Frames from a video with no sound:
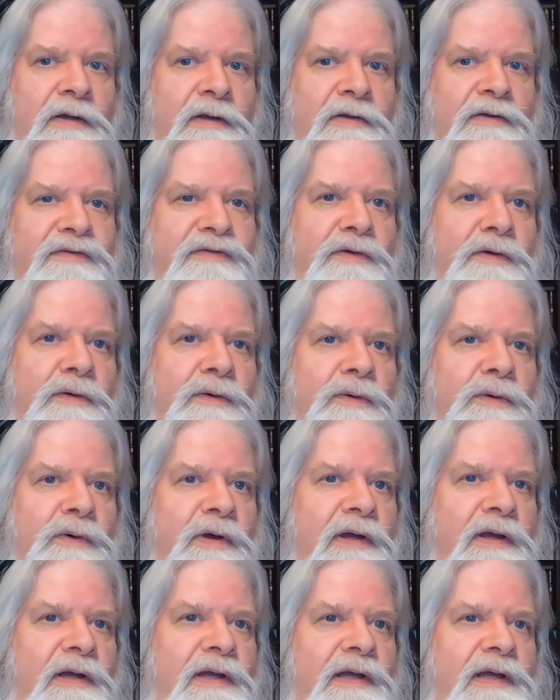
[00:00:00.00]
So
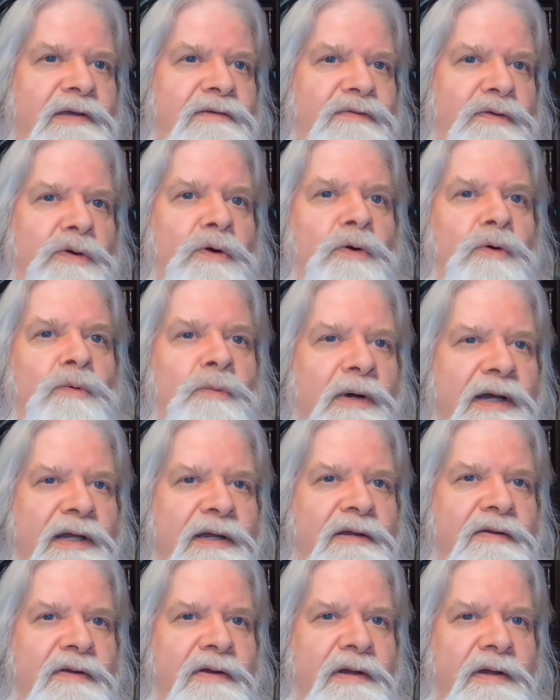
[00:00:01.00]
if you don't
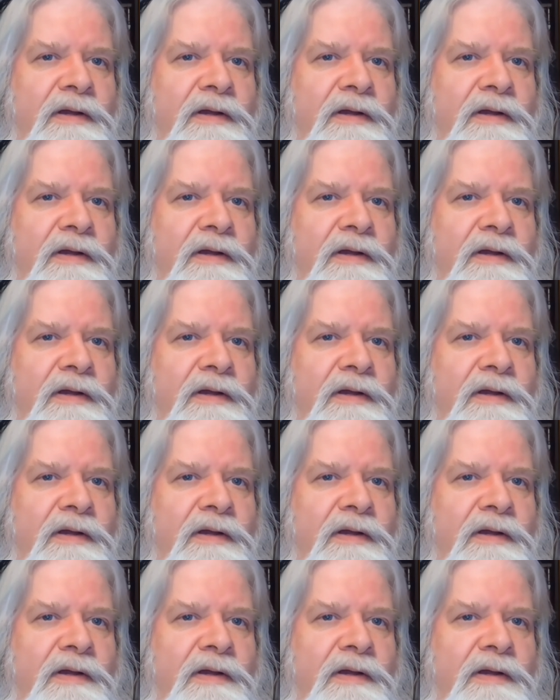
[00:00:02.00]
mind